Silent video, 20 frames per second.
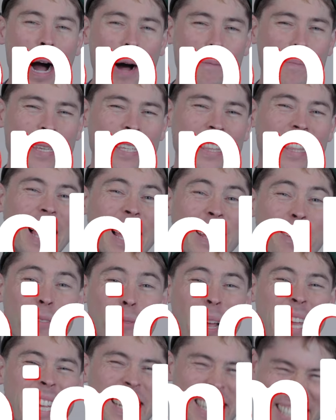Poppy
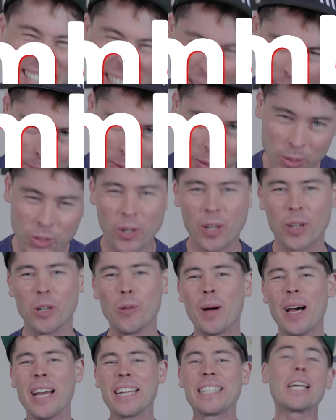lightweight, nimble
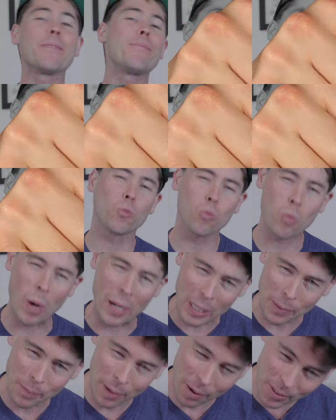trail bike that punches
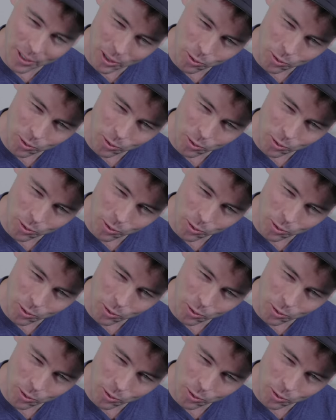well above